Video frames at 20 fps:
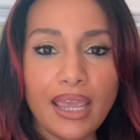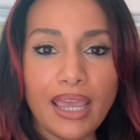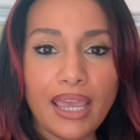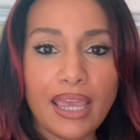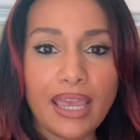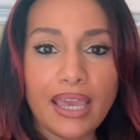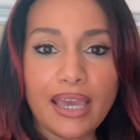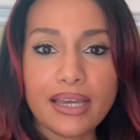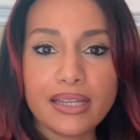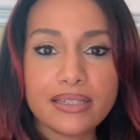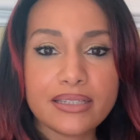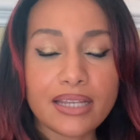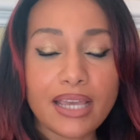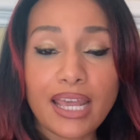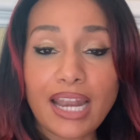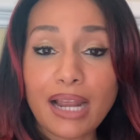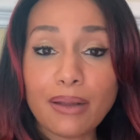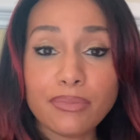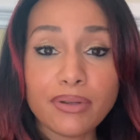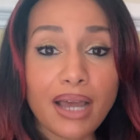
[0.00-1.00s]
And
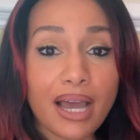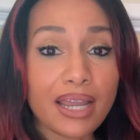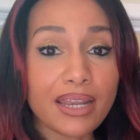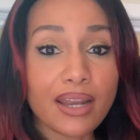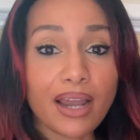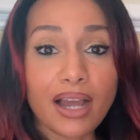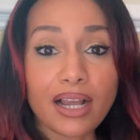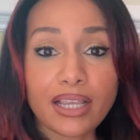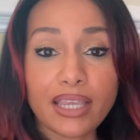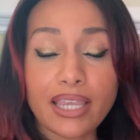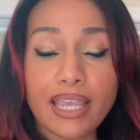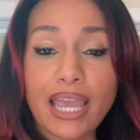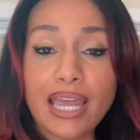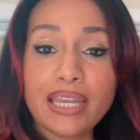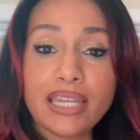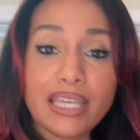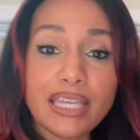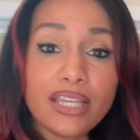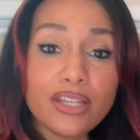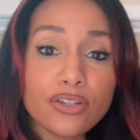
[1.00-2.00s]
and I'm not knocking
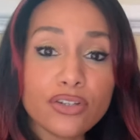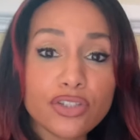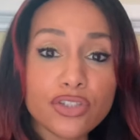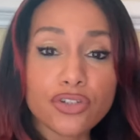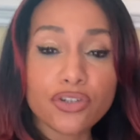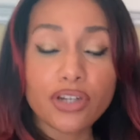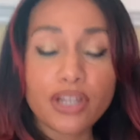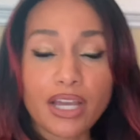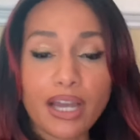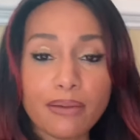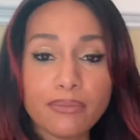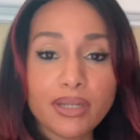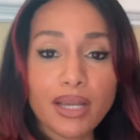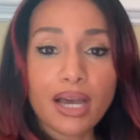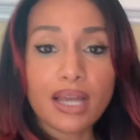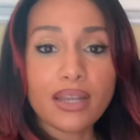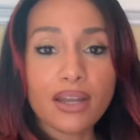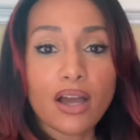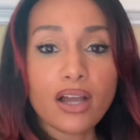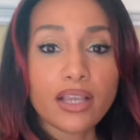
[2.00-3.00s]
any industry, I'm
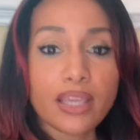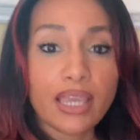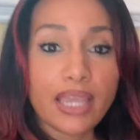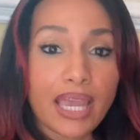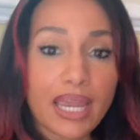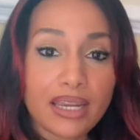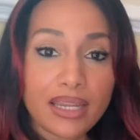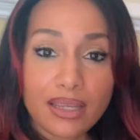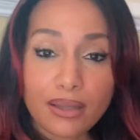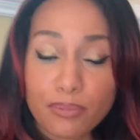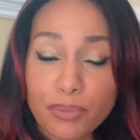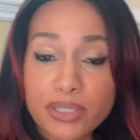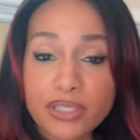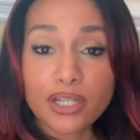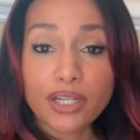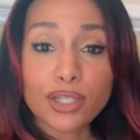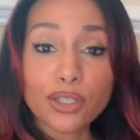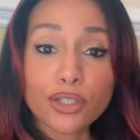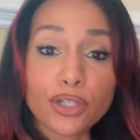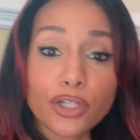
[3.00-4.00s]
not knocking any
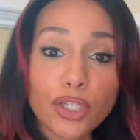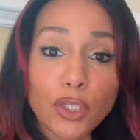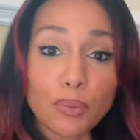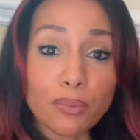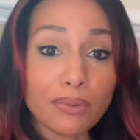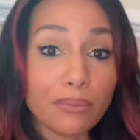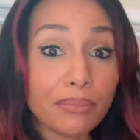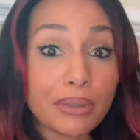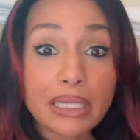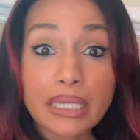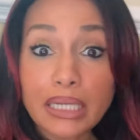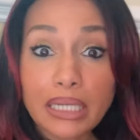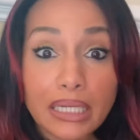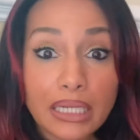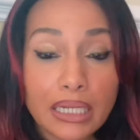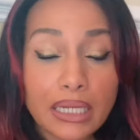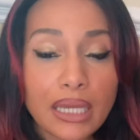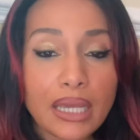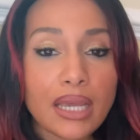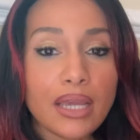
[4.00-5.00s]
particular human
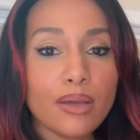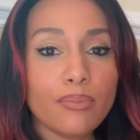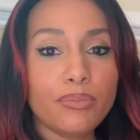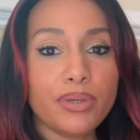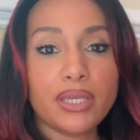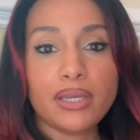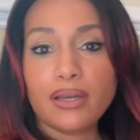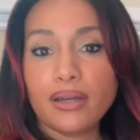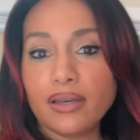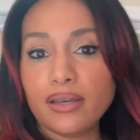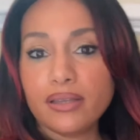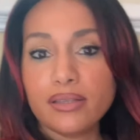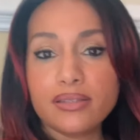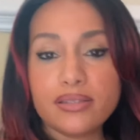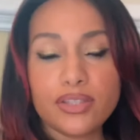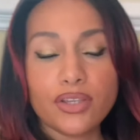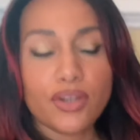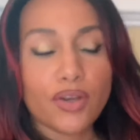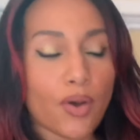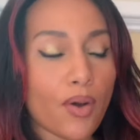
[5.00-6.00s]
being
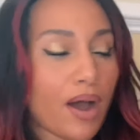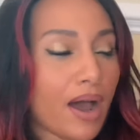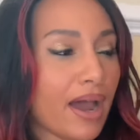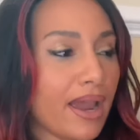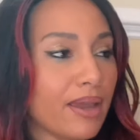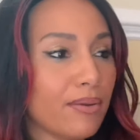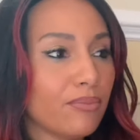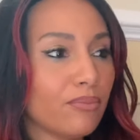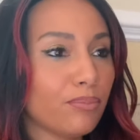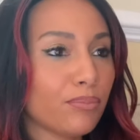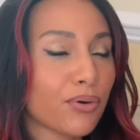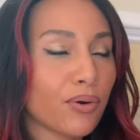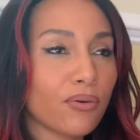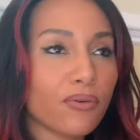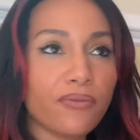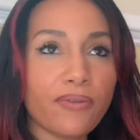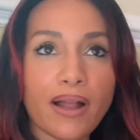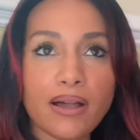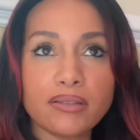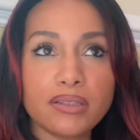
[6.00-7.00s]
because, you know, I
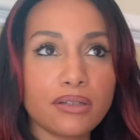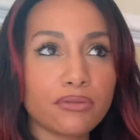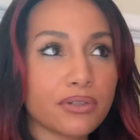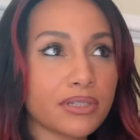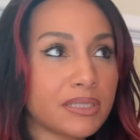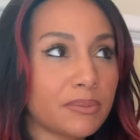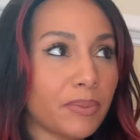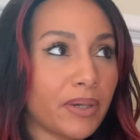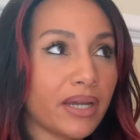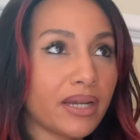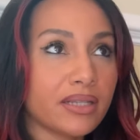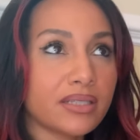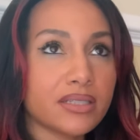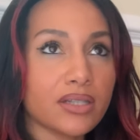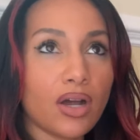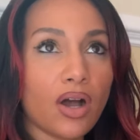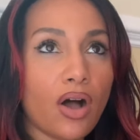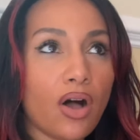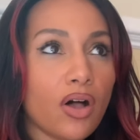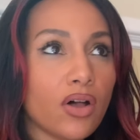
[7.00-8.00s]
profoundly respect
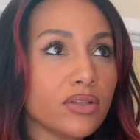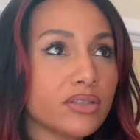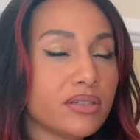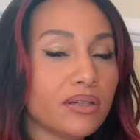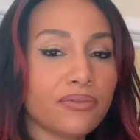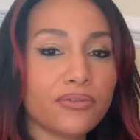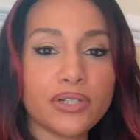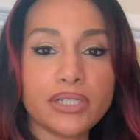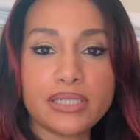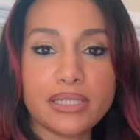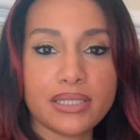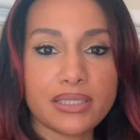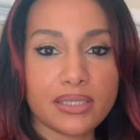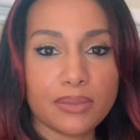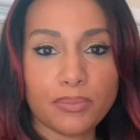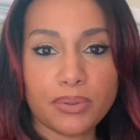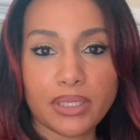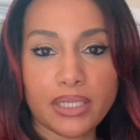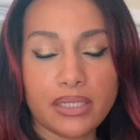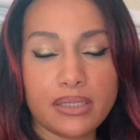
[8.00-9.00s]
all different
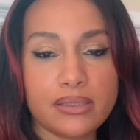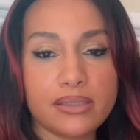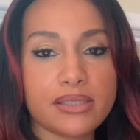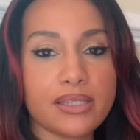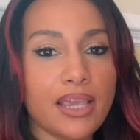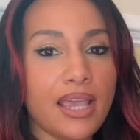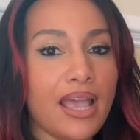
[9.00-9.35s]
disciplines